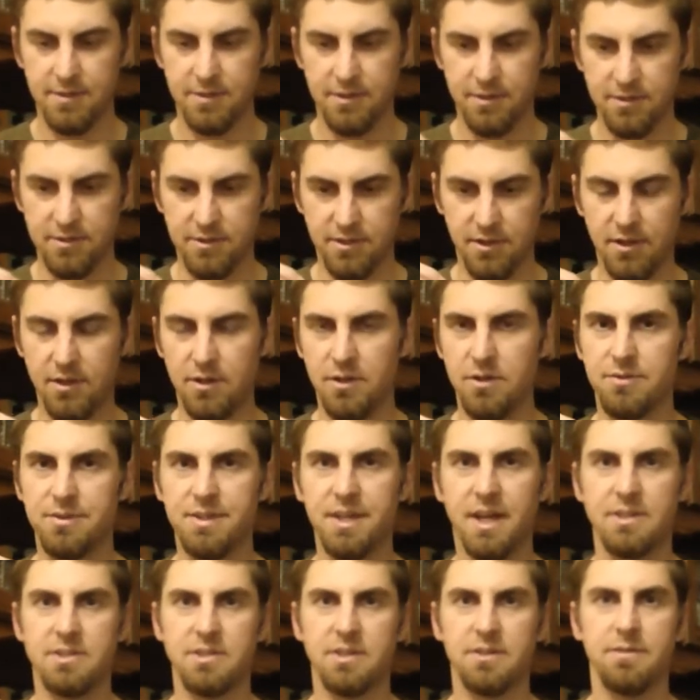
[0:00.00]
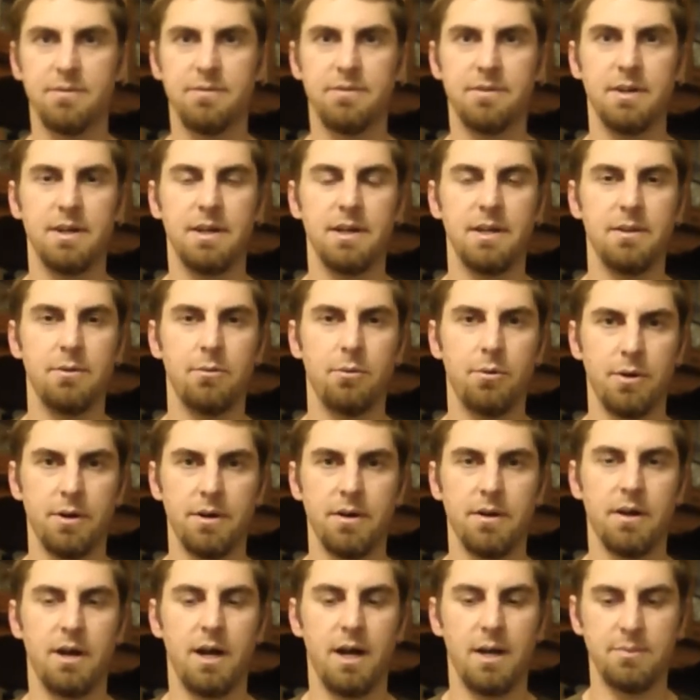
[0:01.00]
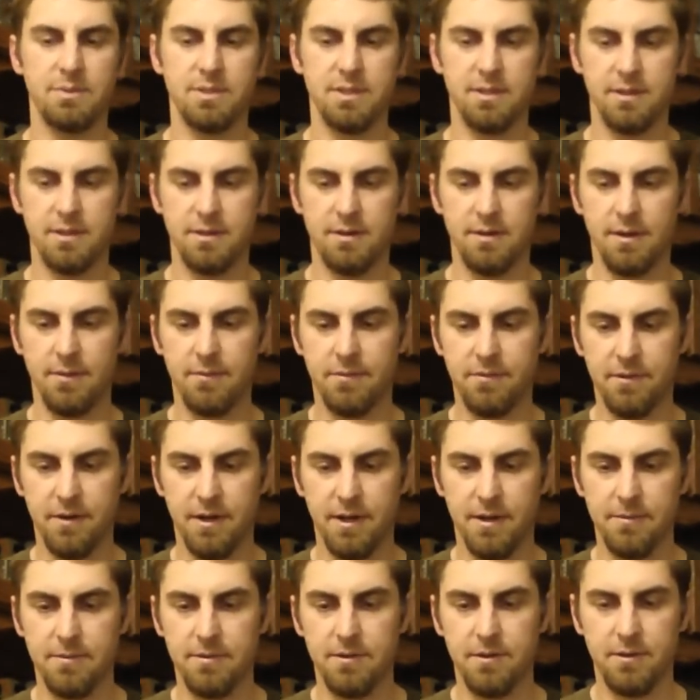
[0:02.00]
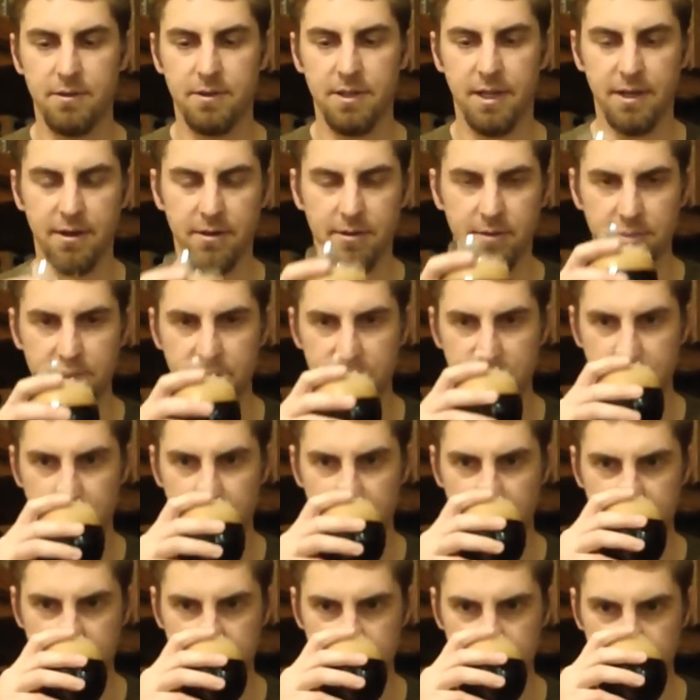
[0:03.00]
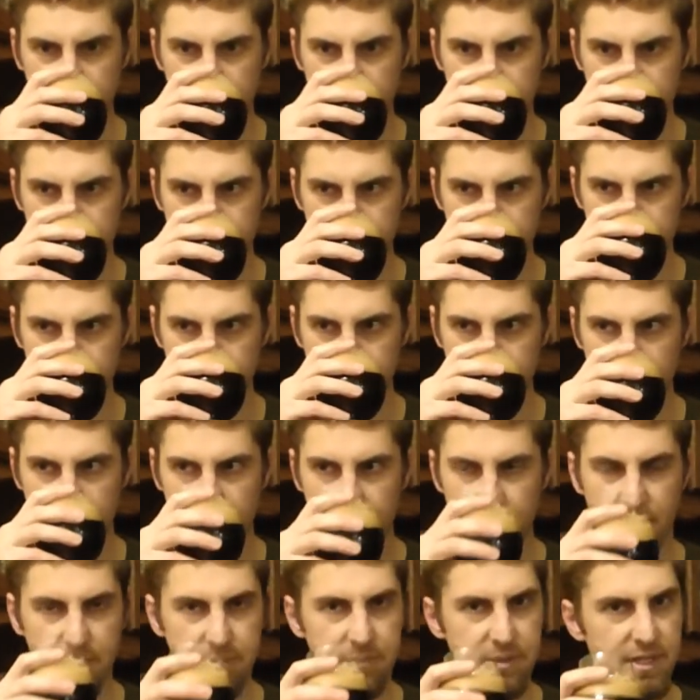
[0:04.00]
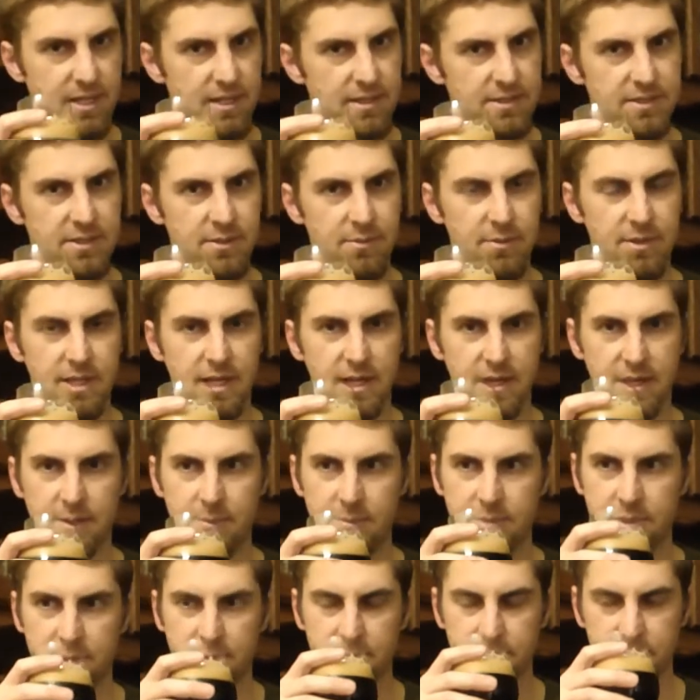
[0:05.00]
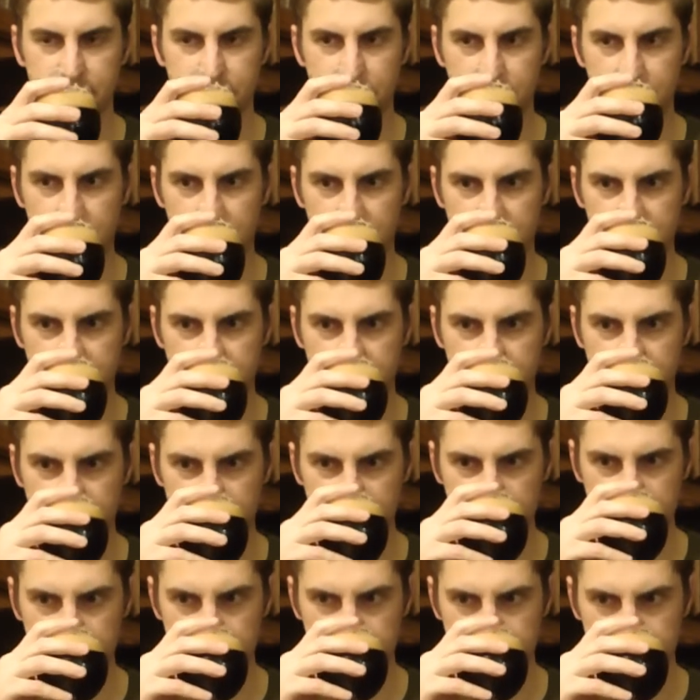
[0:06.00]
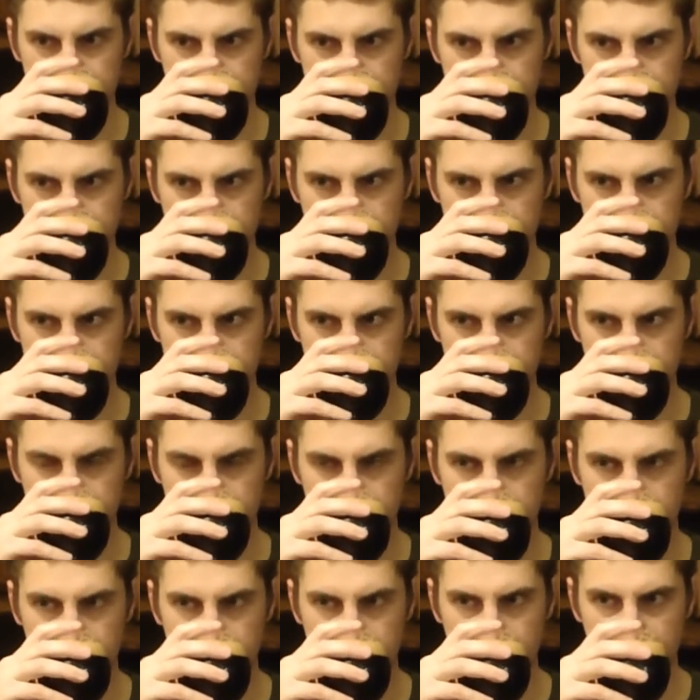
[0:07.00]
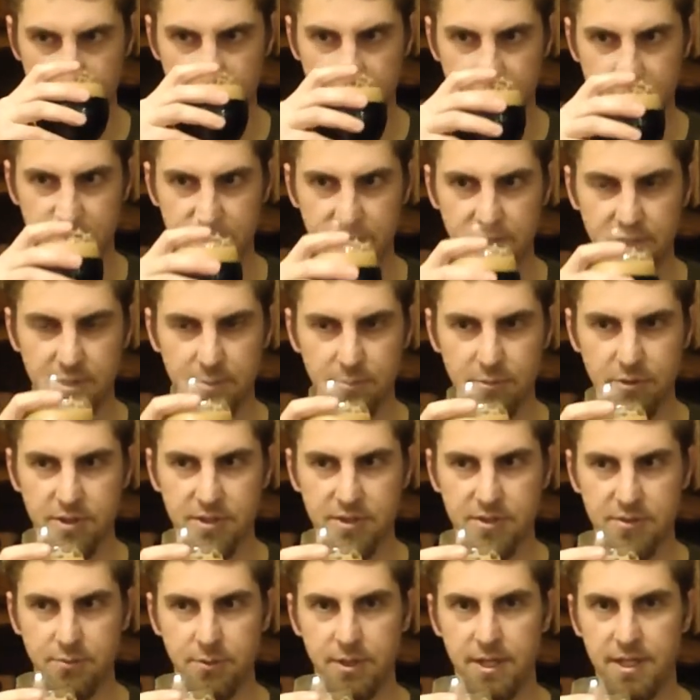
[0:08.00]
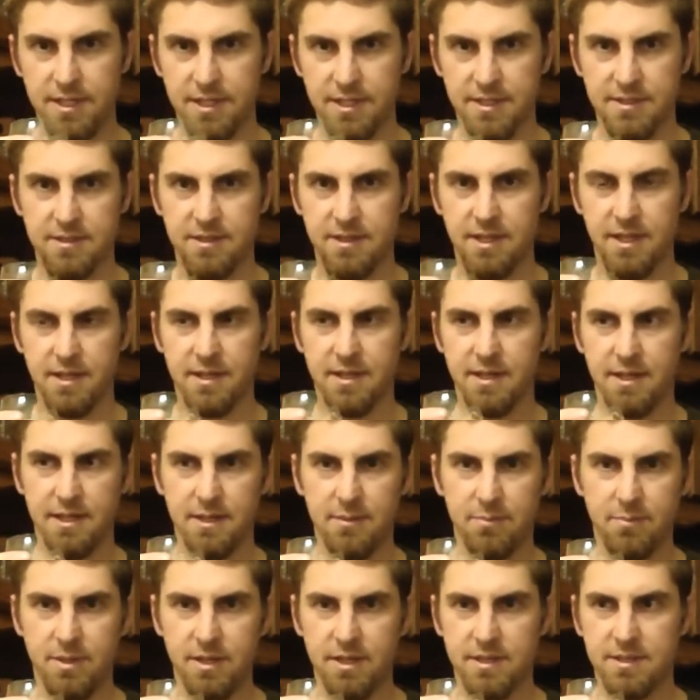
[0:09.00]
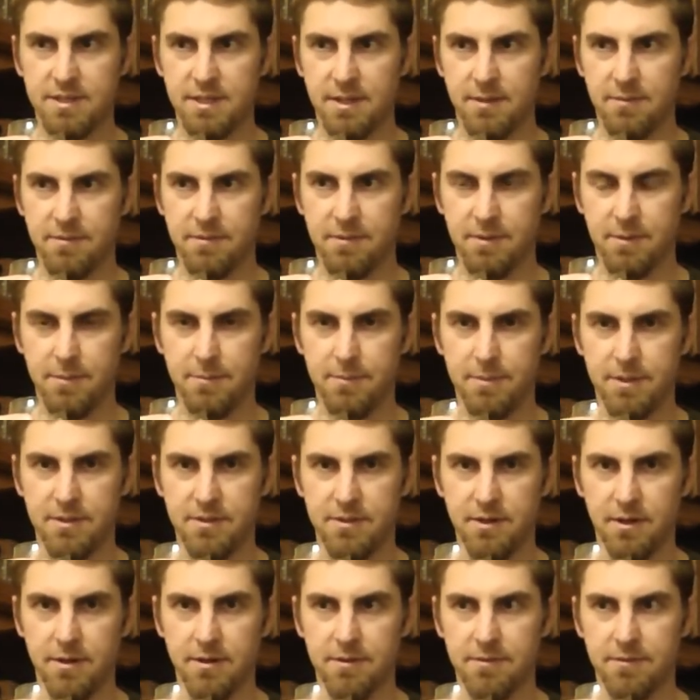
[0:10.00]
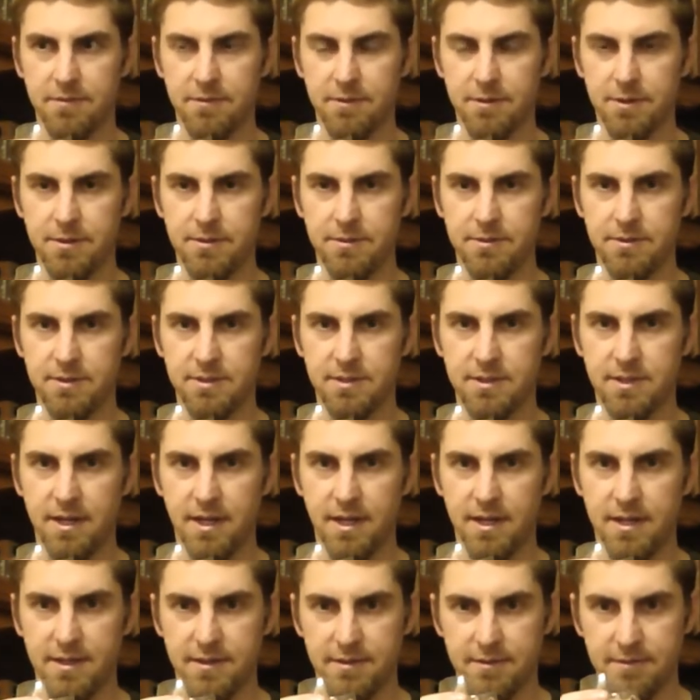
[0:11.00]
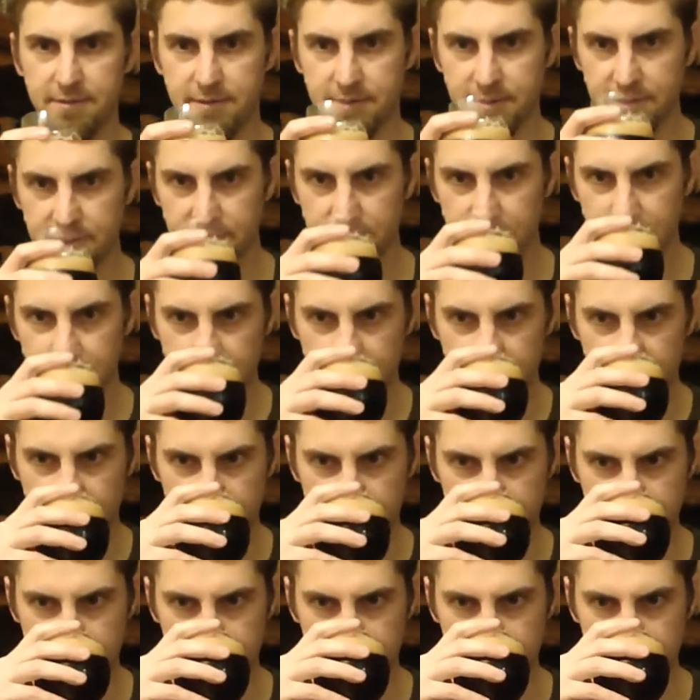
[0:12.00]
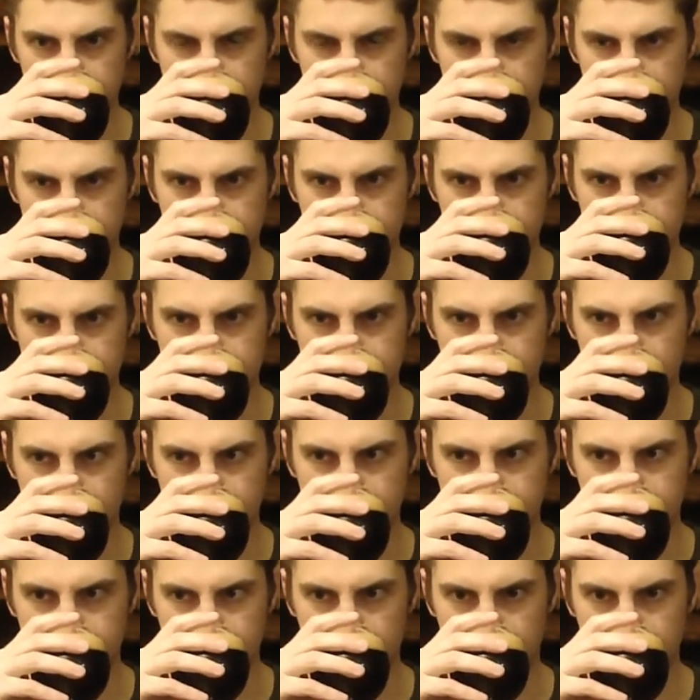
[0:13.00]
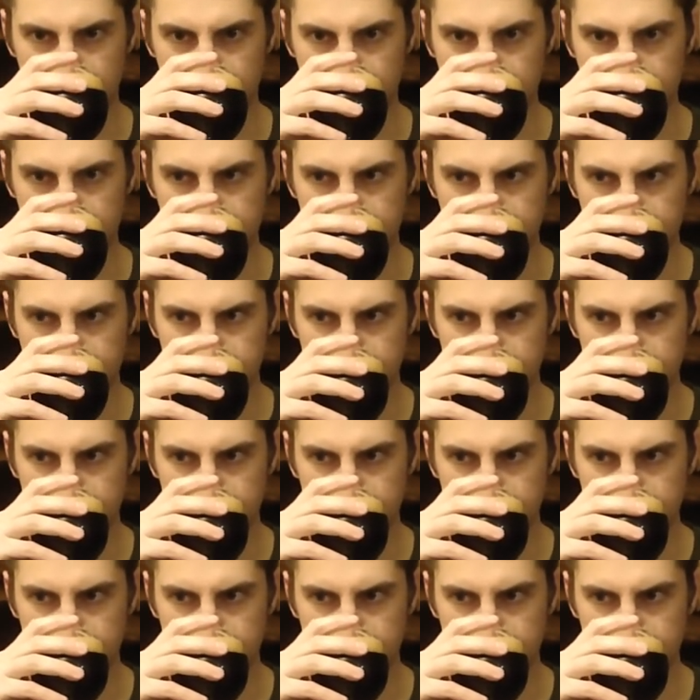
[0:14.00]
those little touch of uh, the Warrior hops in there up front, a little like earthy spice note. Might be getting some of that coming through with the Belgian yeast. There's a little more sweetness, and that kind of picks up from the dark fruits kind of on there, that kind of dark berry.